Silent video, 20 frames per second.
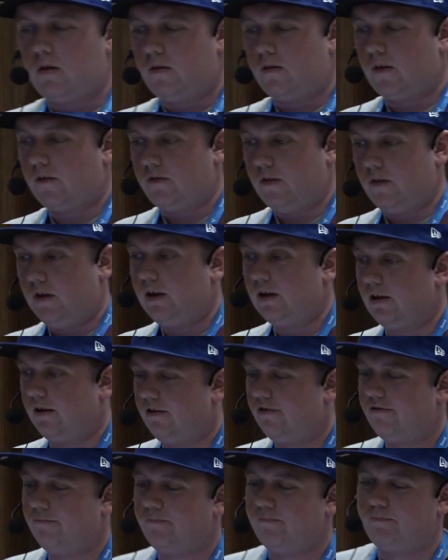The thing
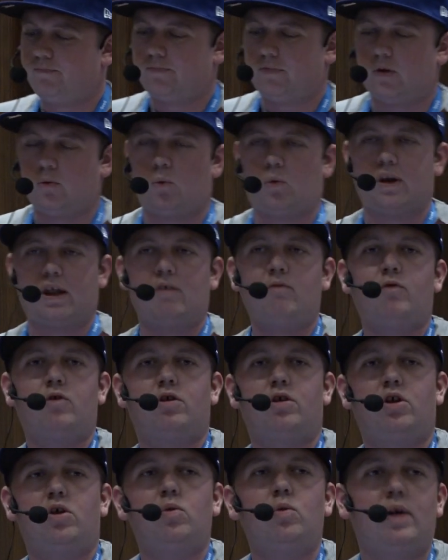is, whatever
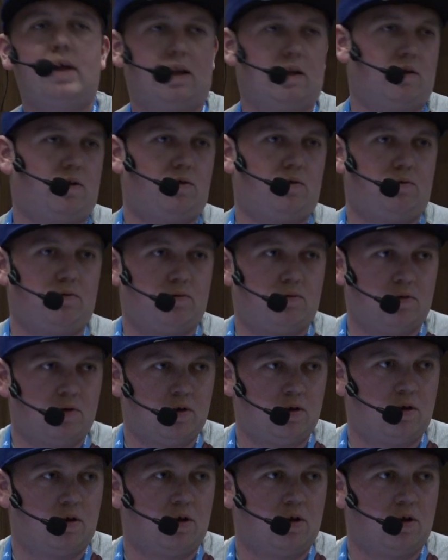you can do